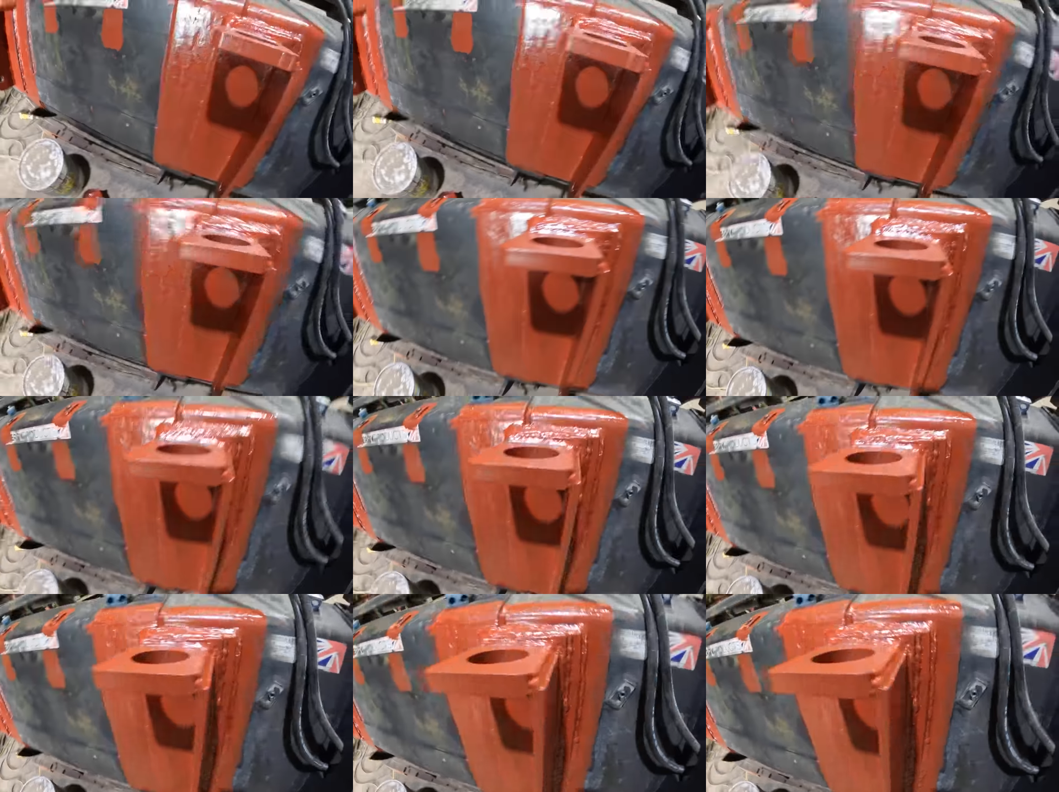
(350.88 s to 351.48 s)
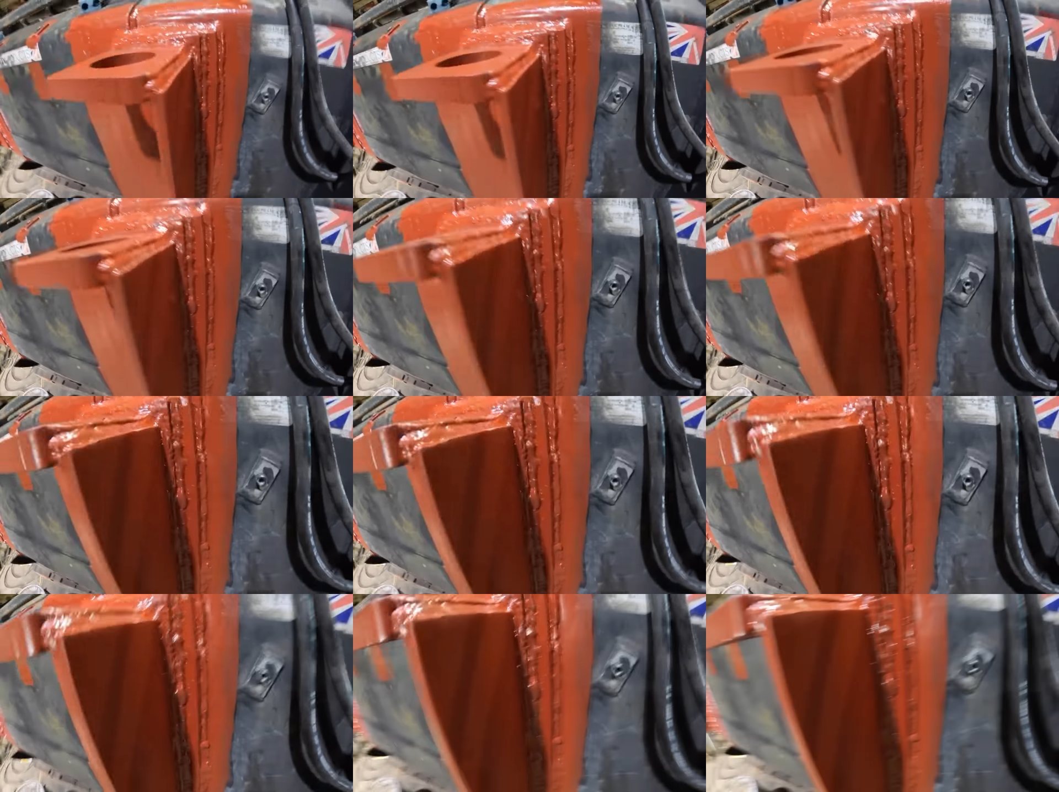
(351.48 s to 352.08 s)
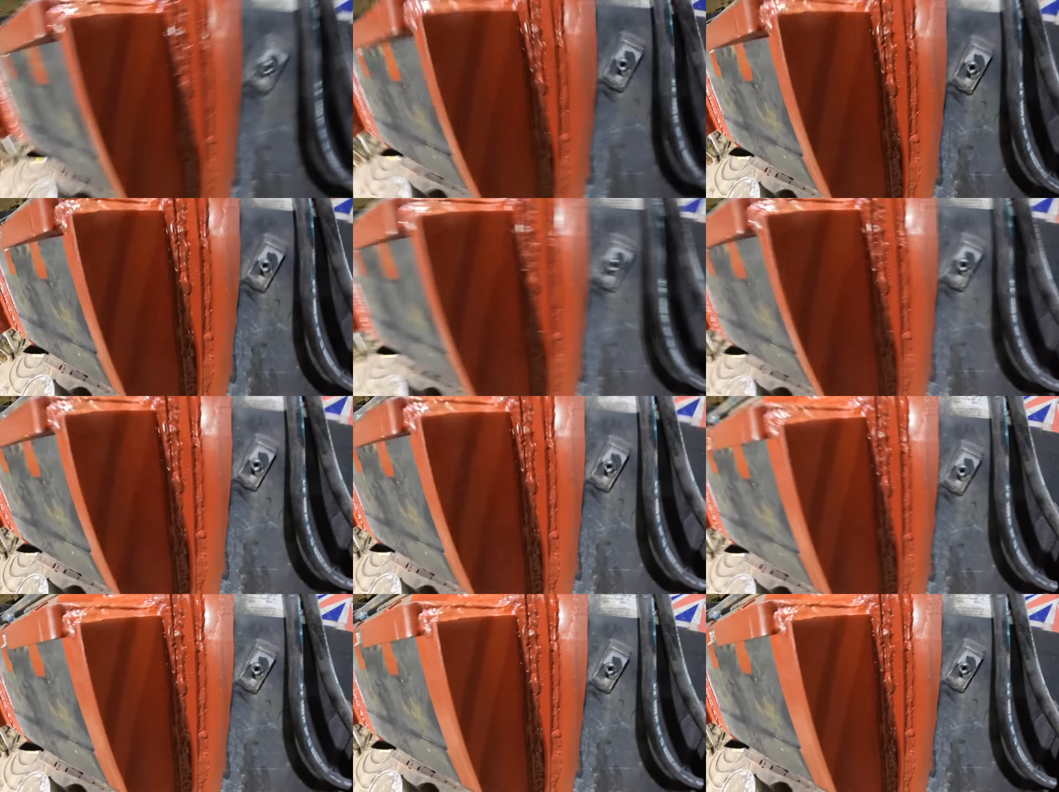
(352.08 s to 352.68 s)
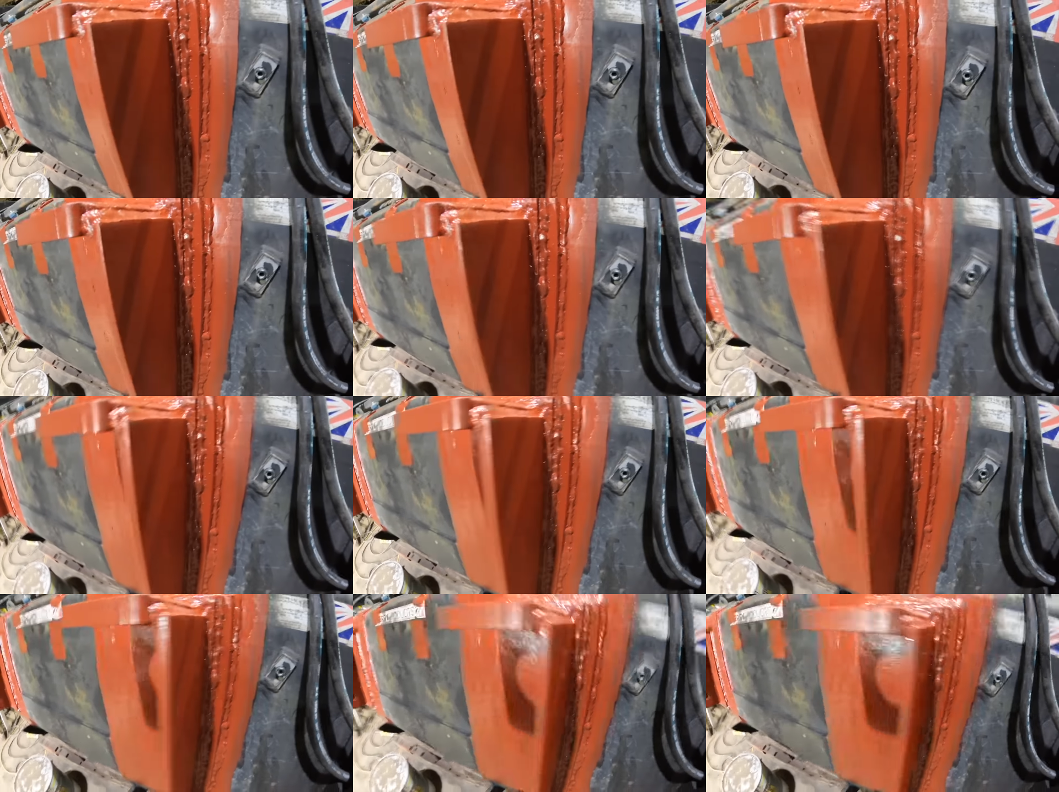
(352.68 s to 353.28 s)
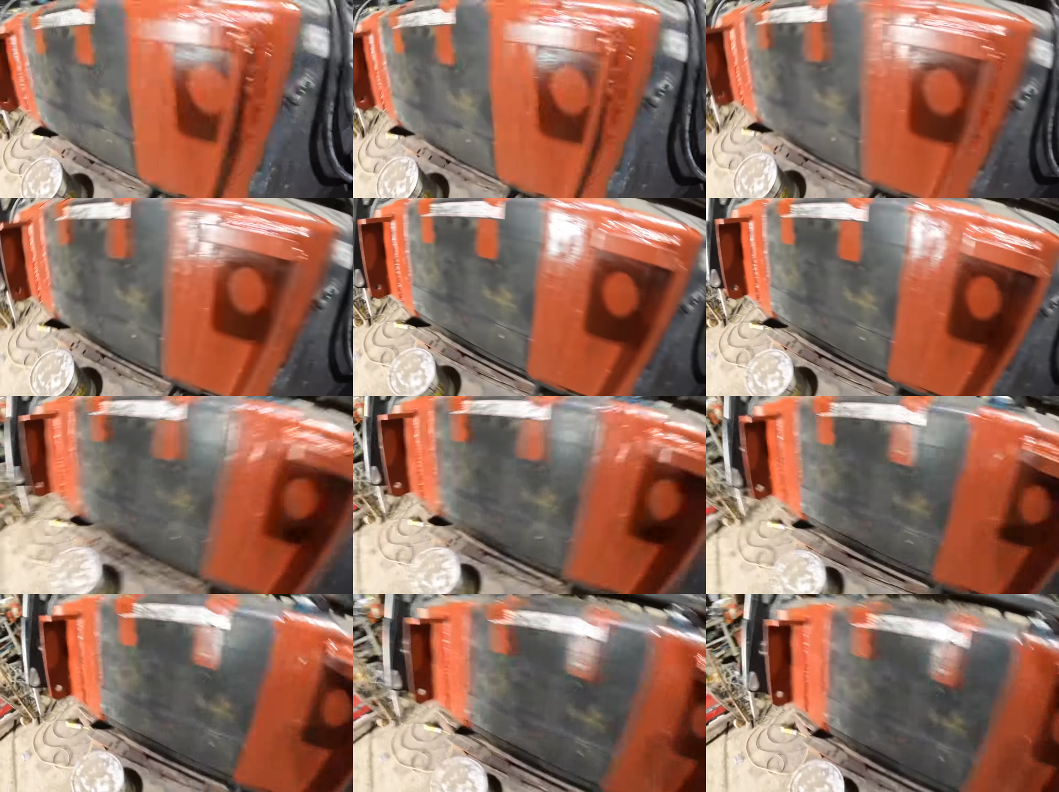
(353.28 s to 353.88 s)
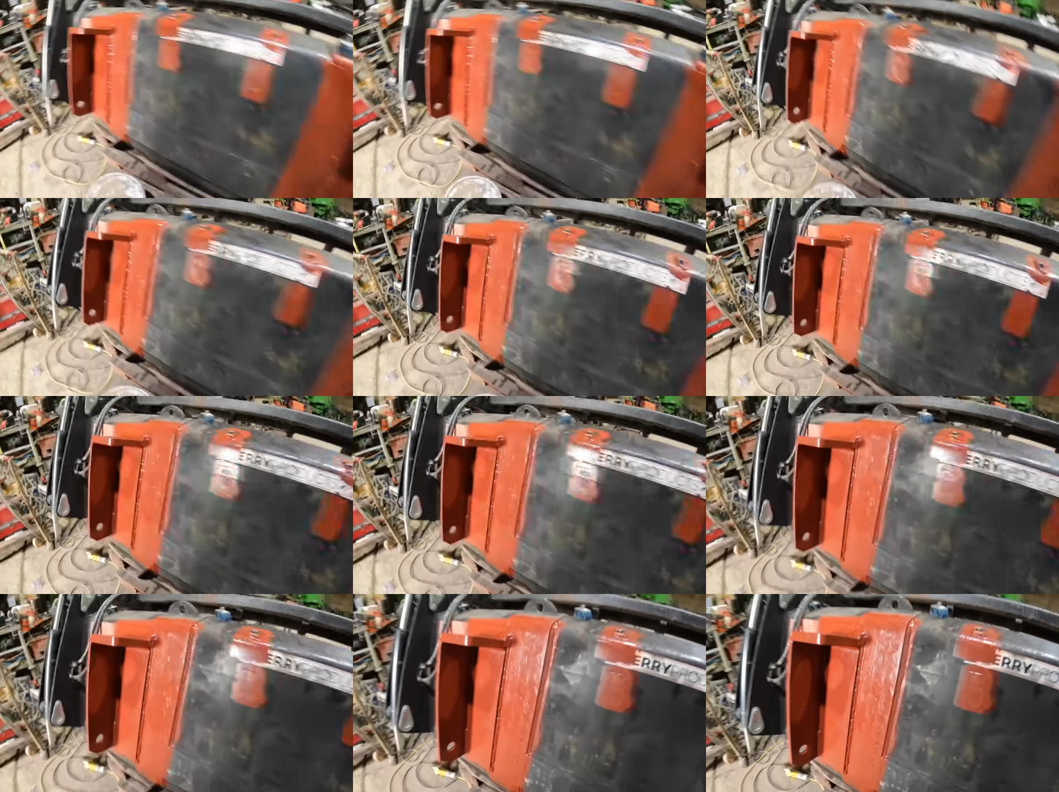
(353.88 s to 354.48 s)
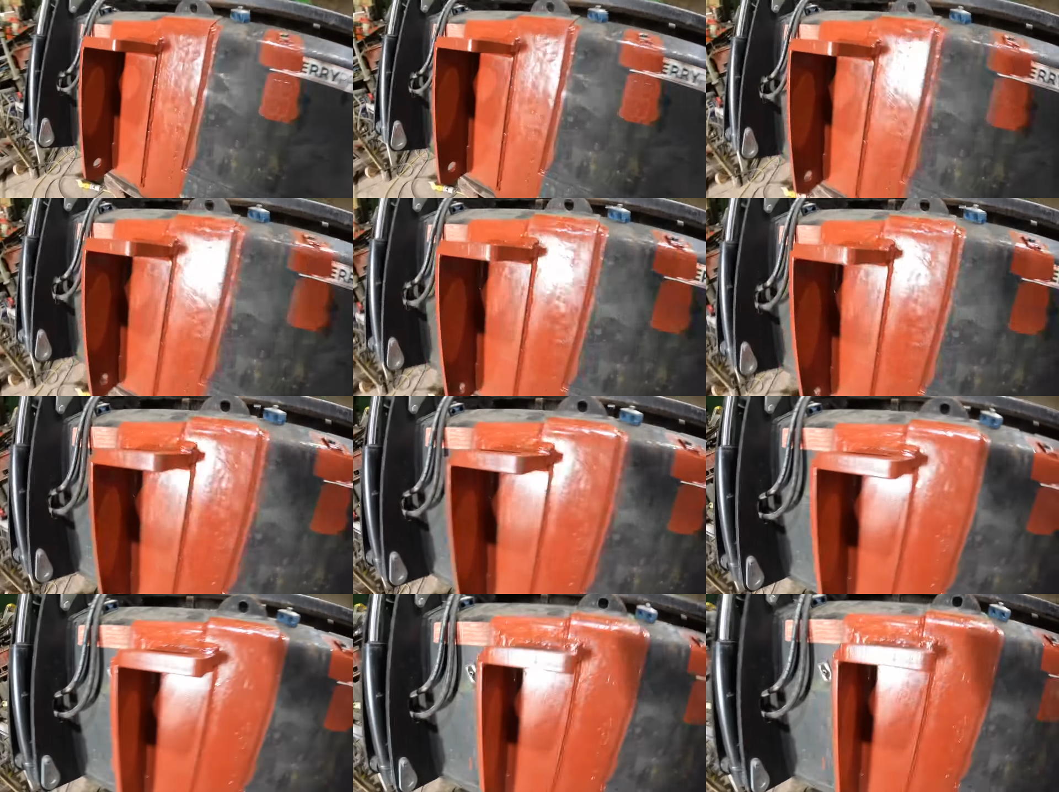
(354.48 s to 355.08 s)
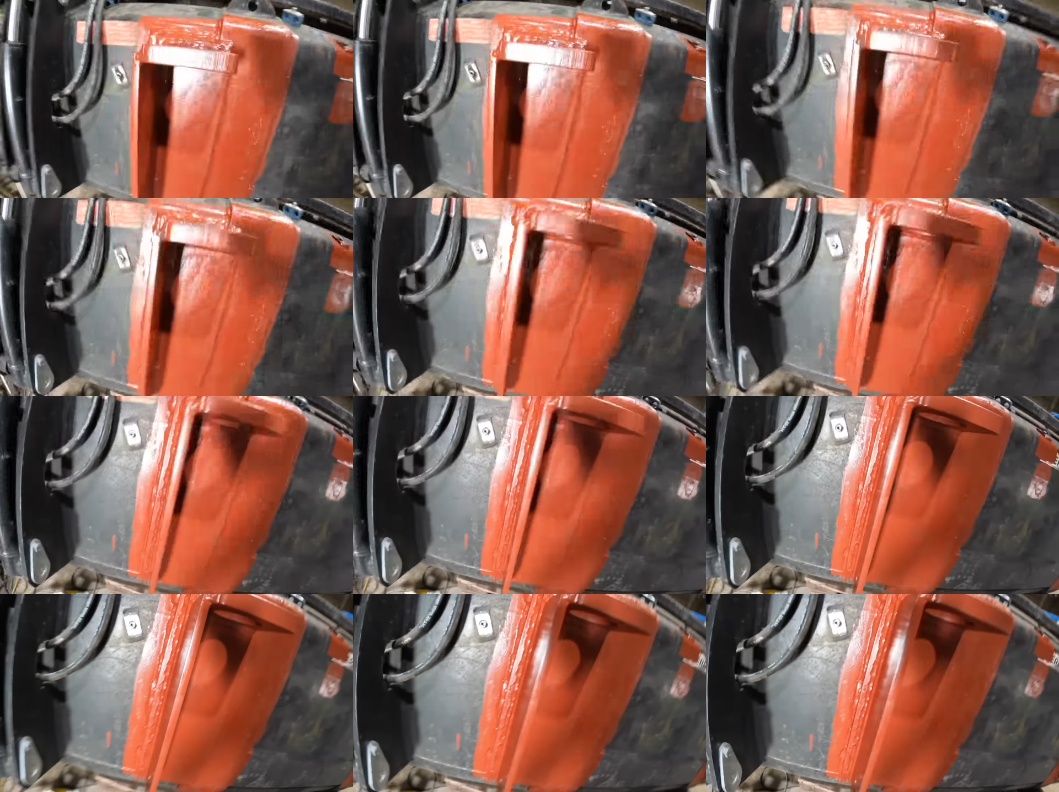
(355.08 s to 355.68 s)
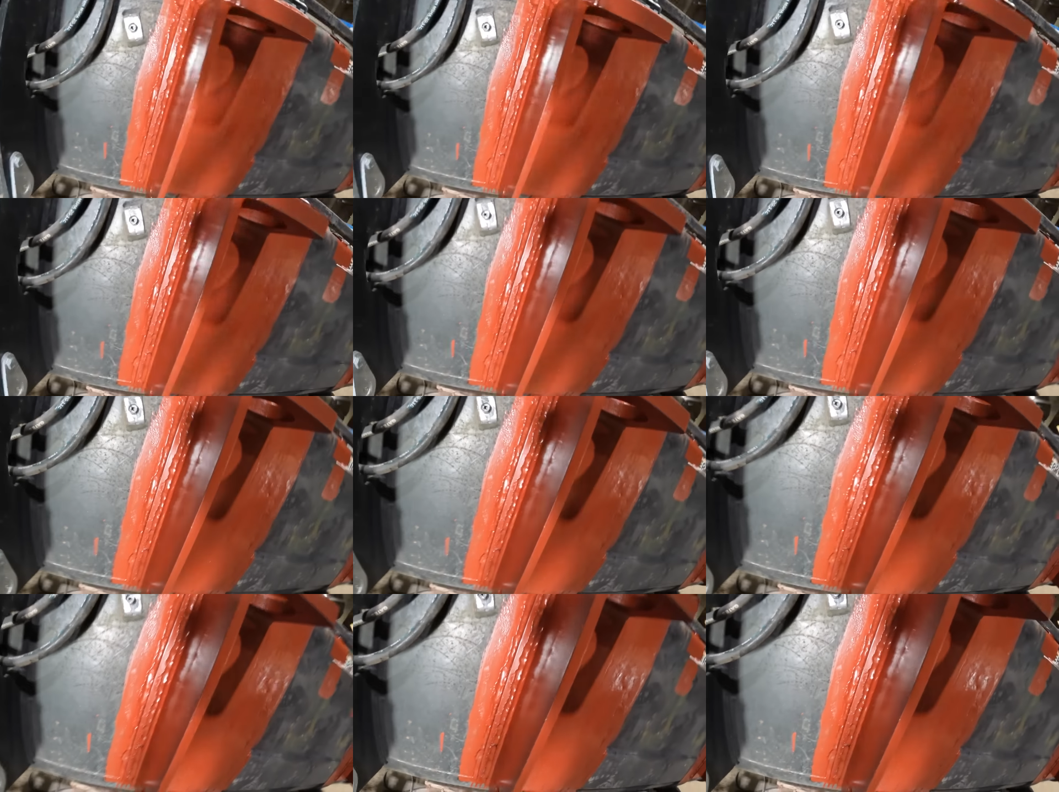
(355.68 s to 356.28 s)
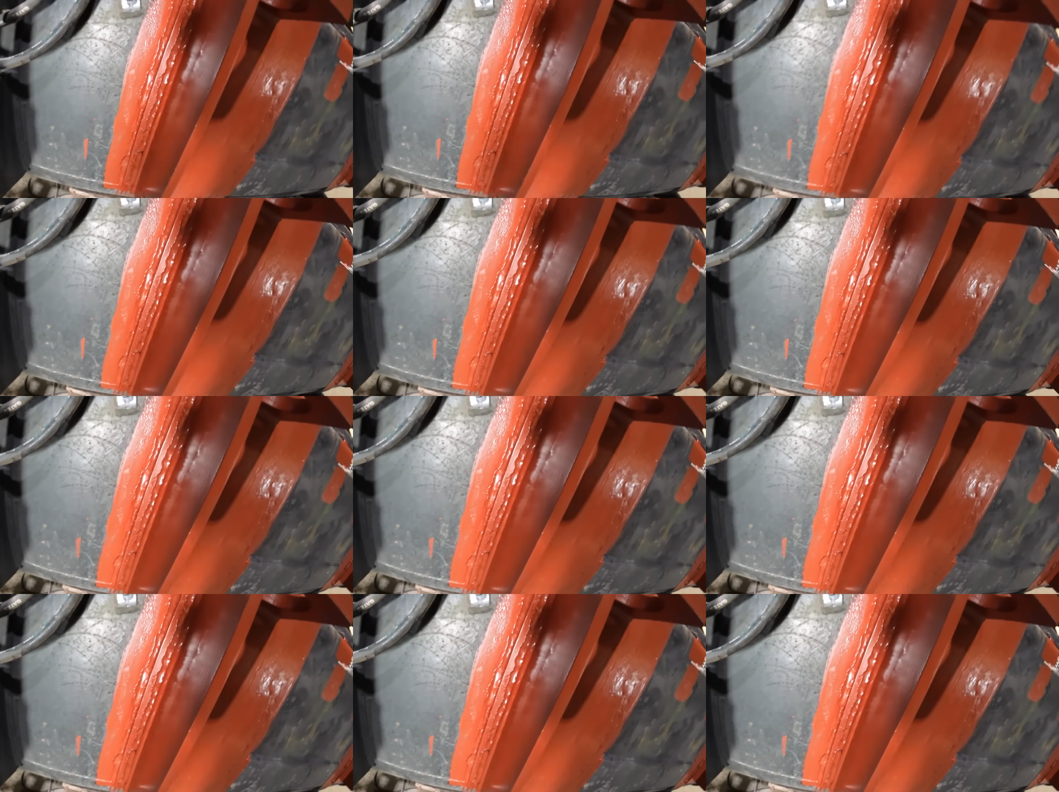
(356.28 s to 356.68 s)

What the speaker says: [unreadable: no face in view]